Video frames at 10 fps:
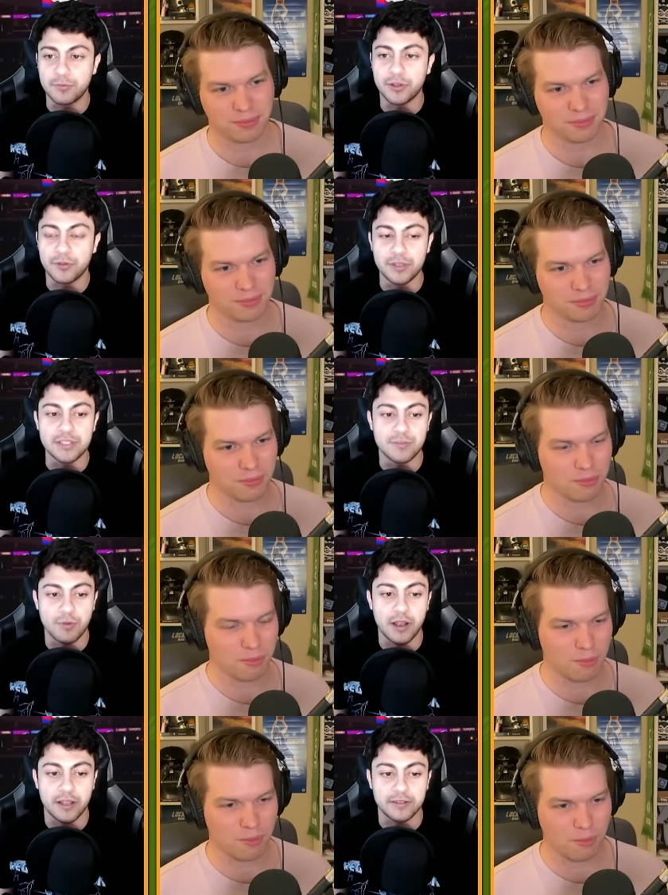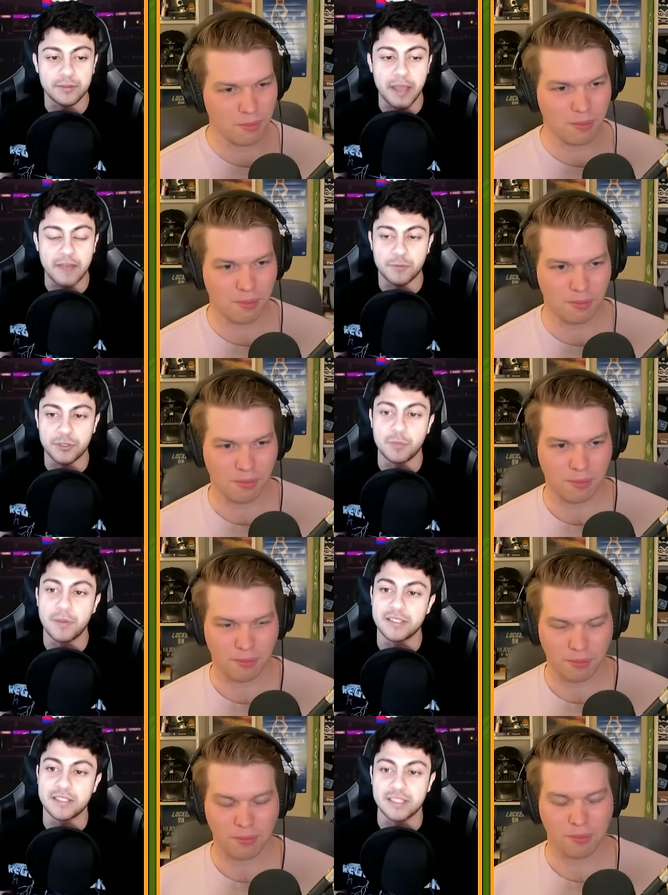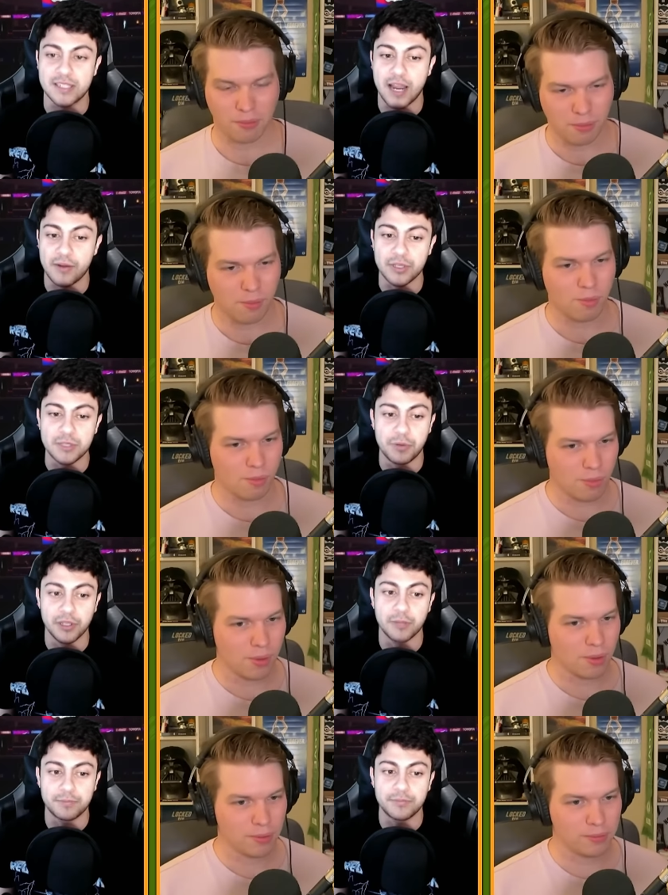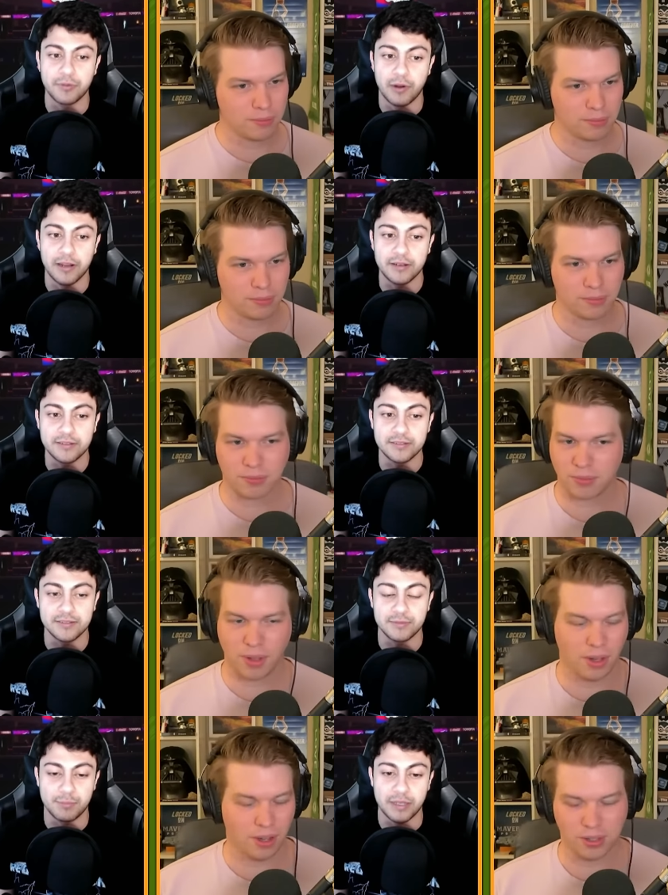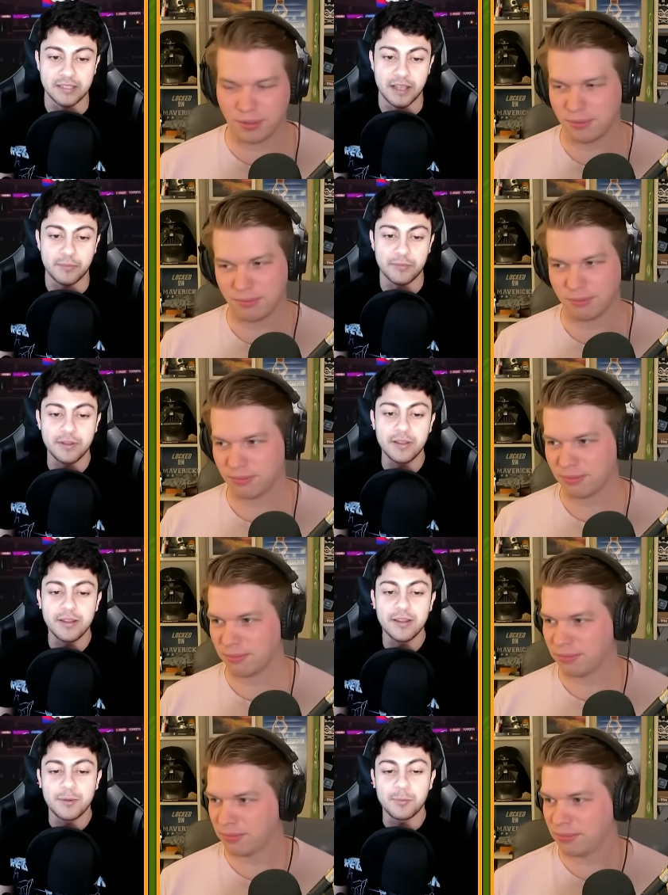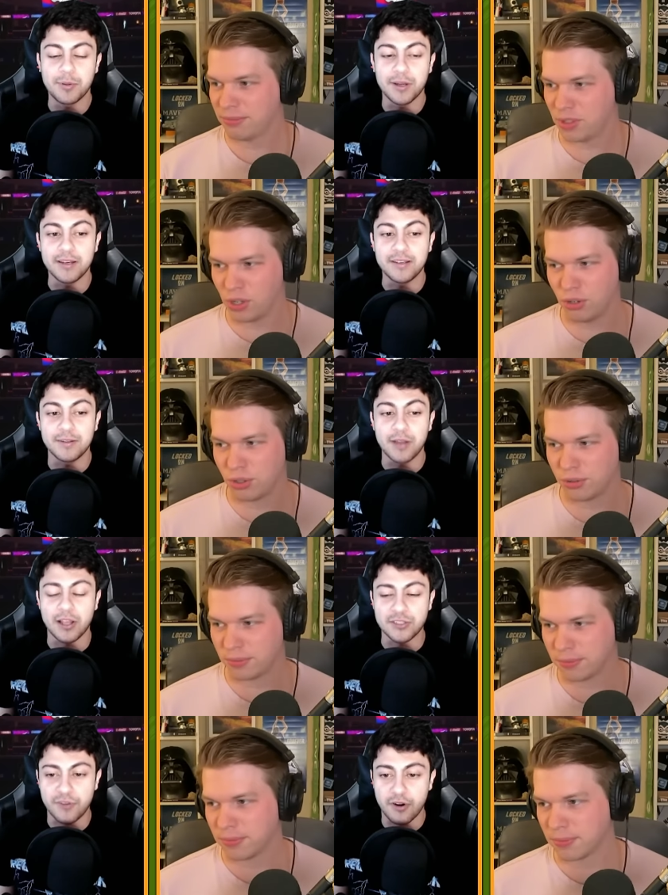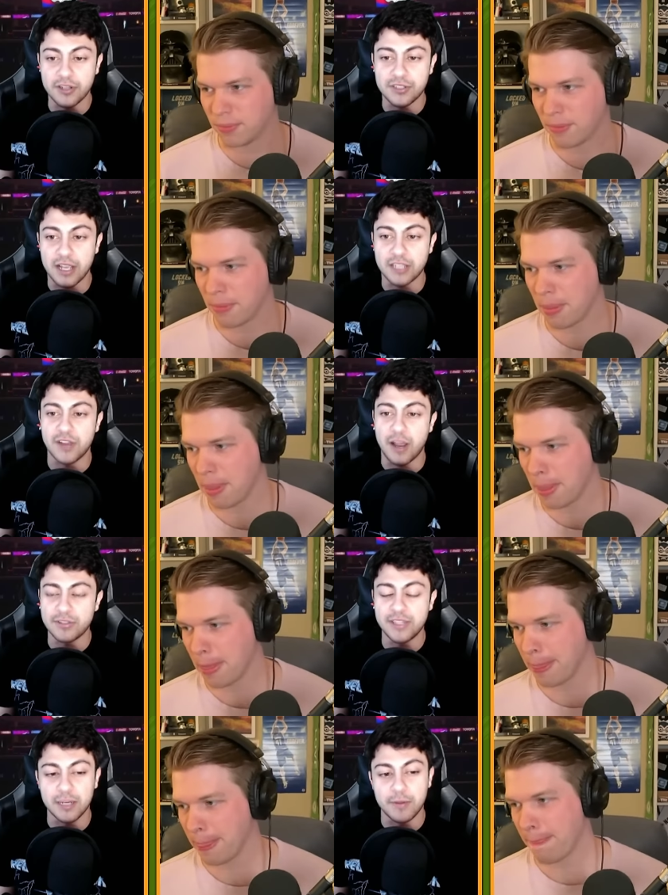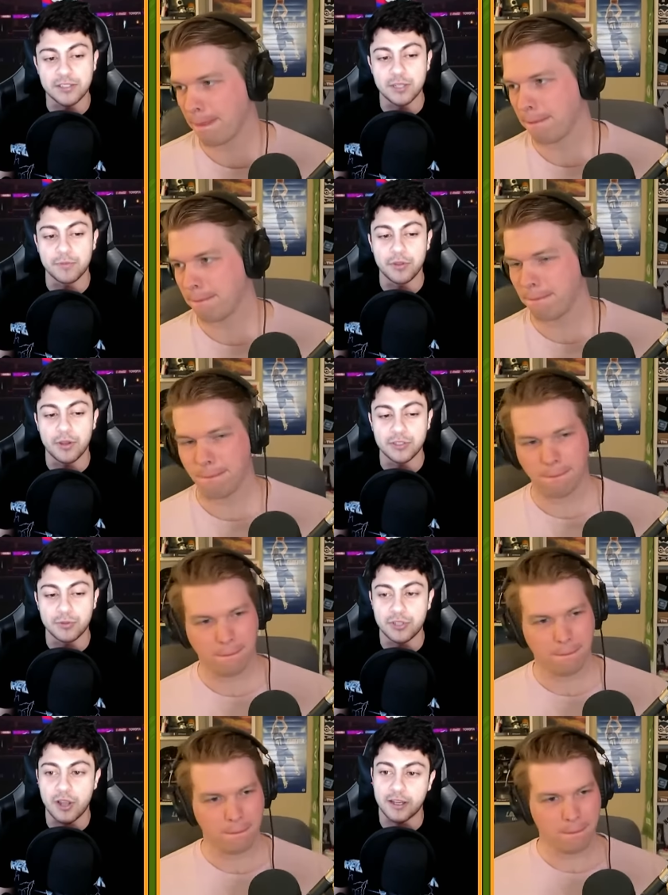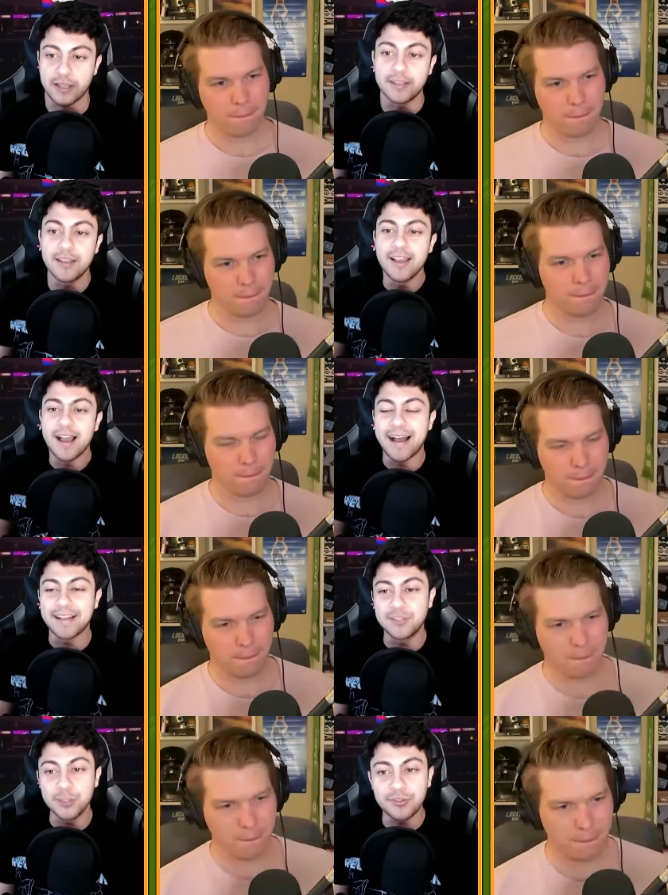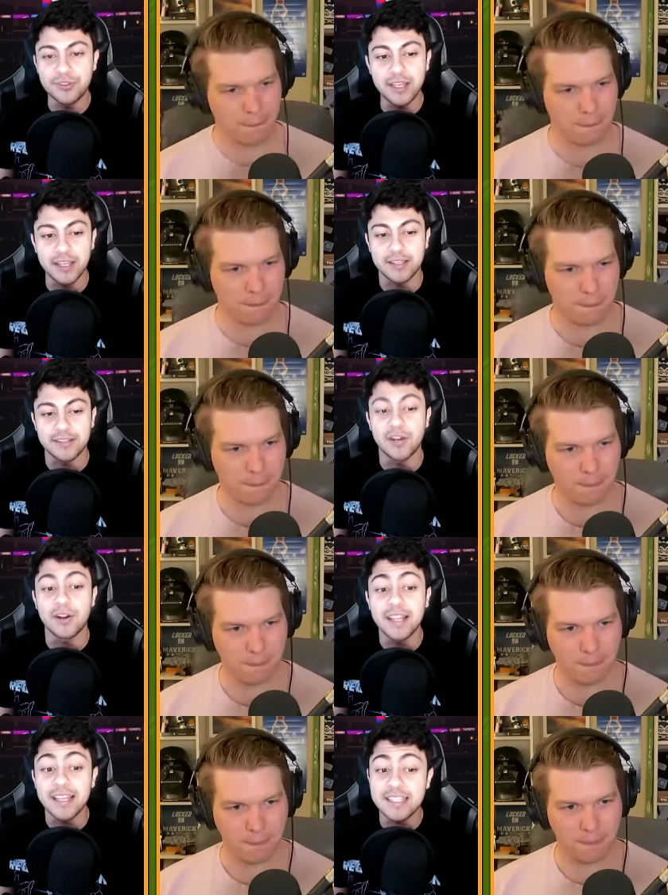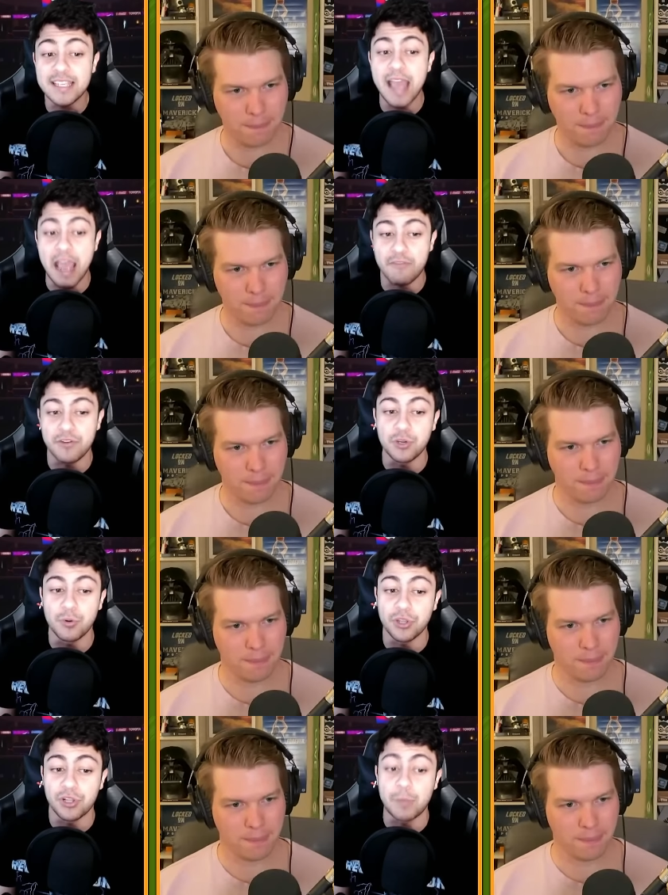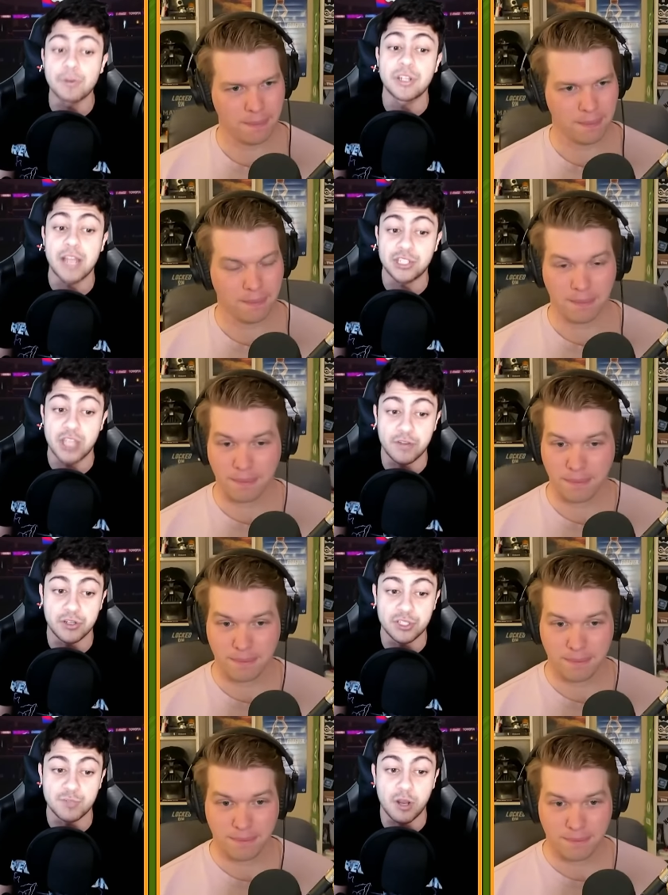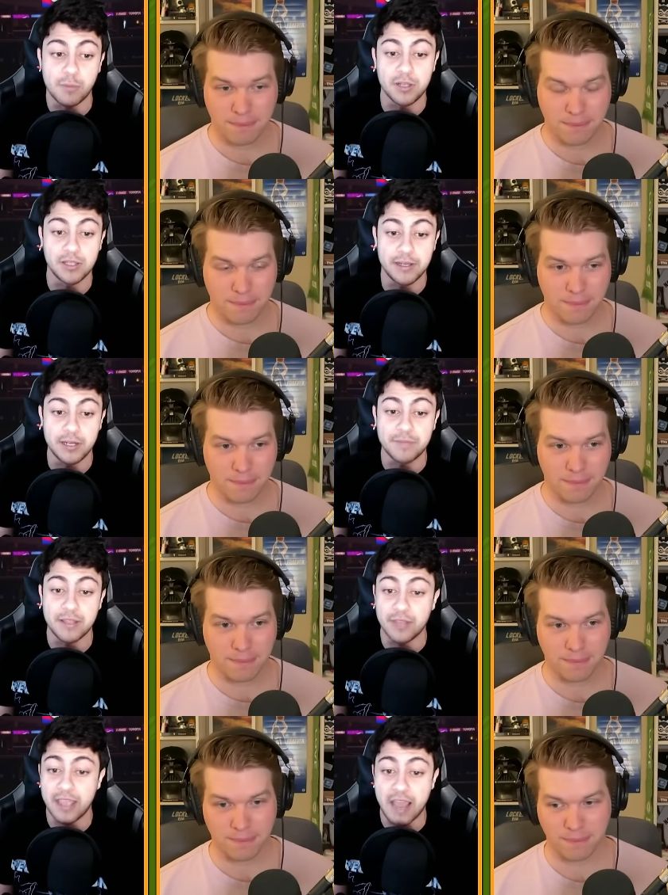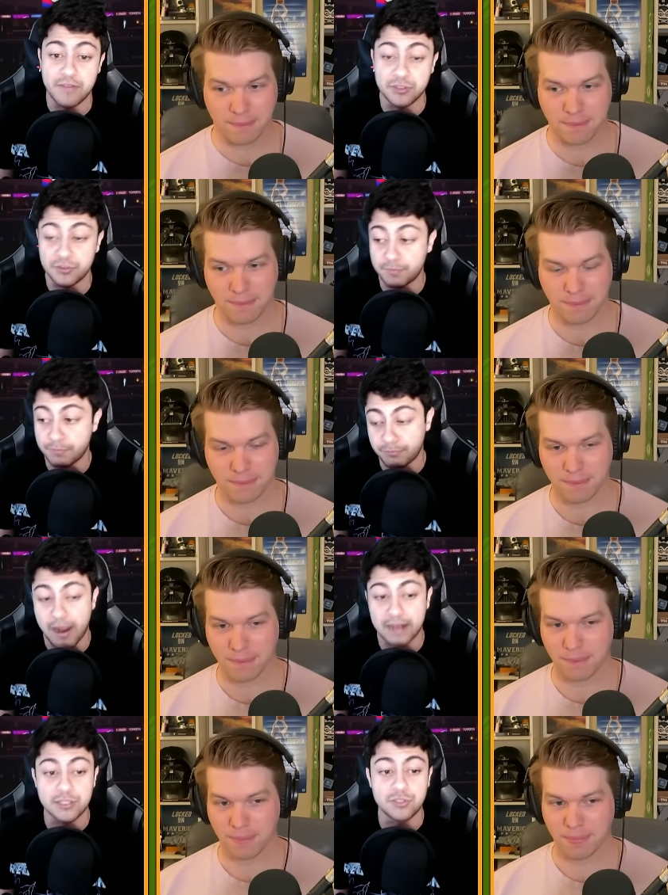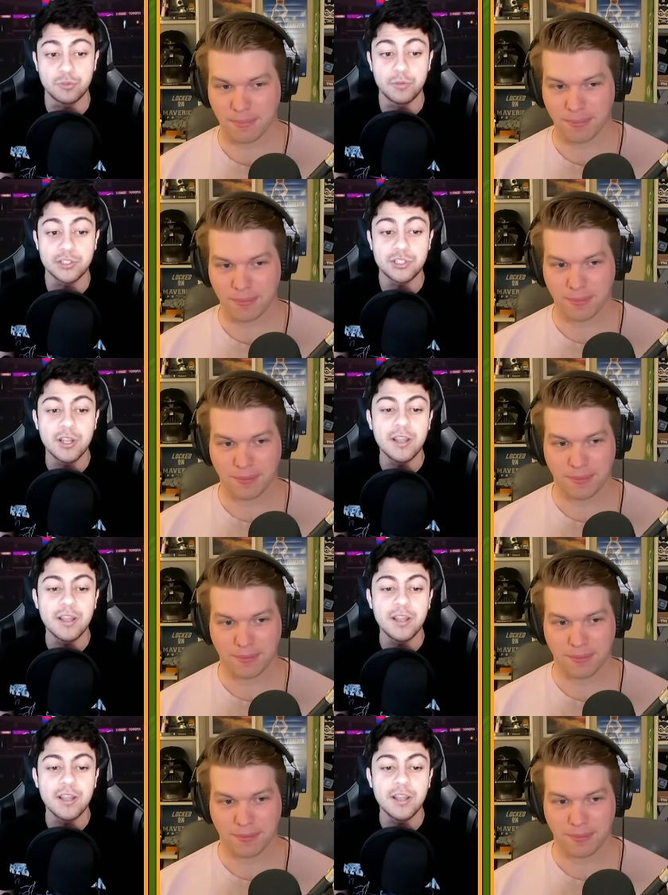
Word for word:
Speaker 1: of the reasons why the Mavs pushed the pace is because Kyrie's pull up threat, oh, big time. But as far as, as I was thinking about something though, as you were talking, I do think there is an avenue where the Clippers can actually have a good small ball lineup that they haven't practiced too much.